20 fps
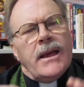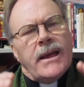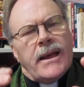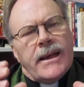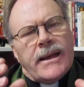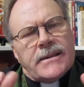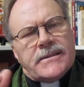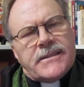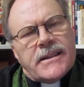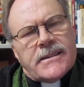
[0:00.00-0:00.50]

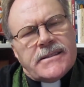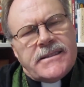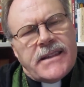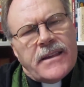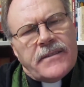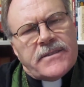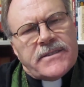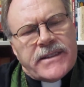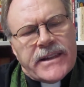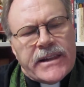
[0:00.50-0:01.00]
It's as
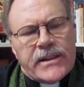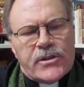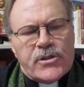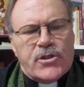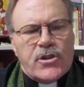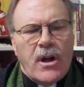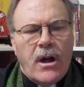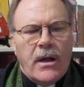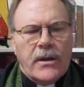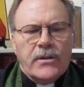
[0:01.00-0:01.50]
if St.
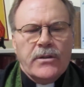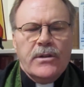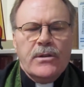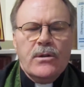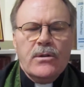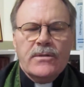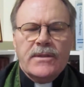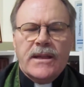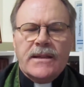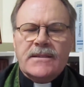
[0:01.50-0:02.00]
John
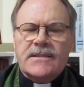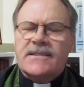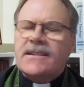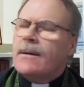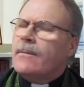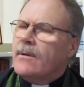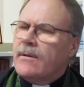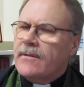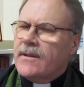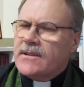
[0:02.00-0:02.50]
knew that
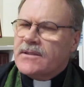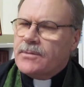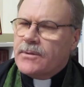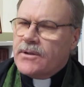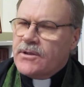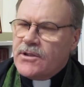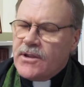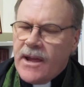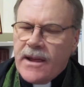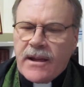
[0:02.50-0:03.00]
some of us would
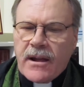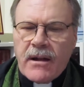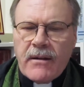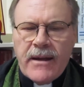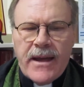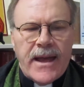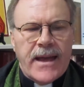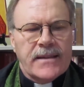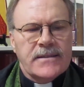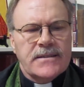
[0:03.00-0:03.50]
shake our
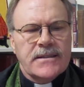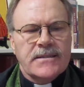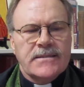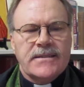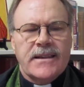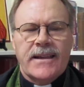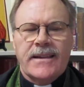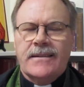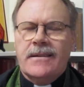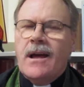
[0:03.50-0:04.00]
heads and
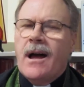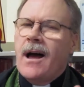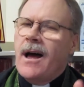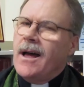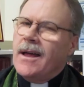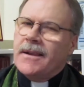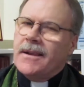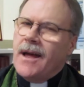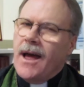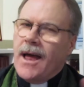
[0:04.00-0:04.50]
say,
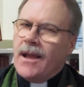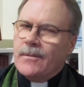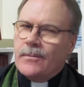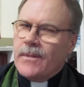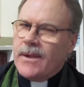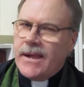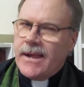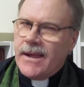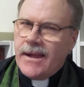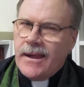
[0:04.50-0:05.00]
nah, not
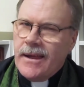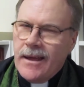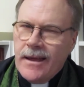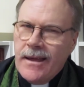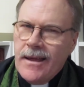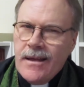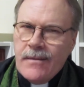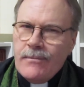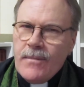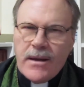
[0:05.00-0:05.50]
me.
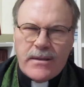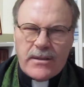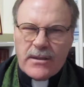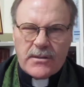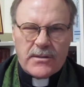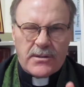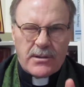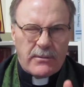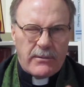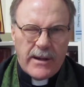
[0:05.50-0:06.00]
Mother
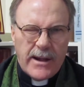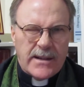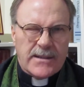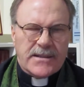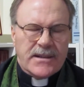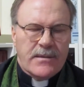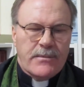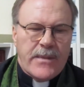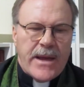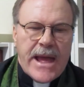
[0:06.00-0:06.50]

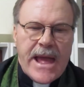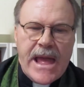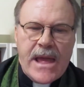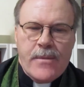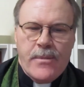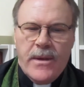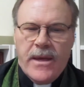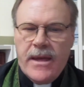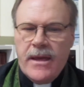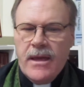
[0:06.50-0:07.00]
Teresa,
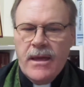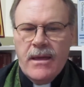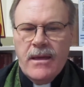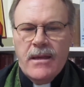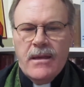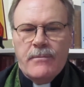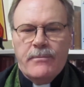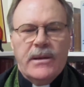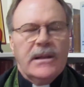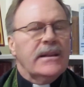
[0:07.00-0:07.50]
maybe.
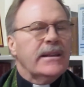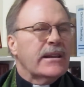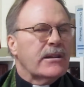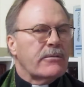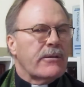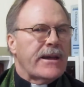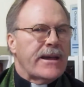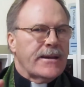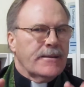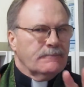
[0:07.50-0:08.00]
Billy
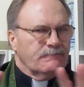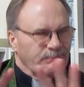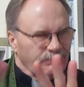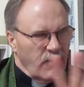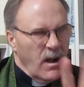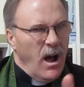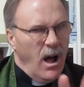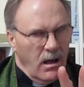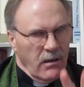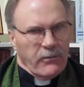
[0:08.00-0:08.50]
Graham,
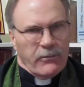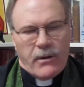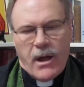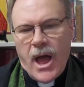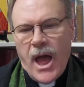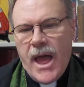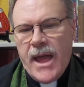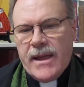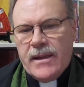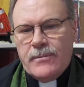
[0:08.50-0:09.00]
all
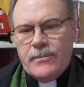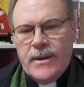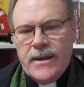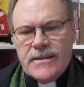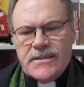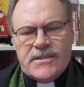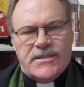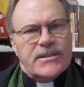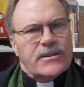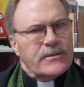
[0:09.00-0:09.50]
right,
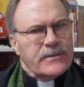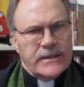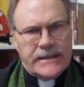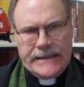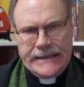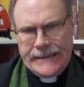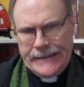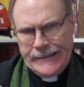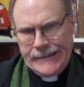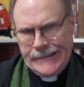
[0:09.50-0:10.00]
but
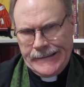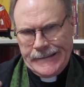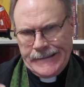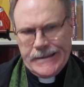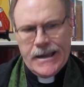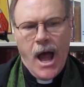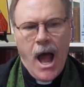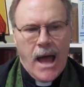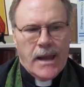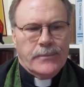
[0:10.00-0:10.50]
certainly
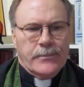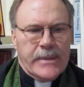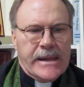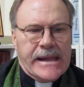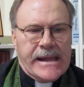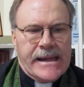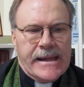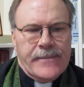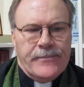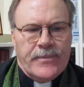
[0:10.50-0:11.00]
not
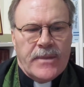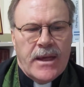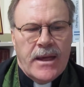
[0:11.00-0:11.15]
me.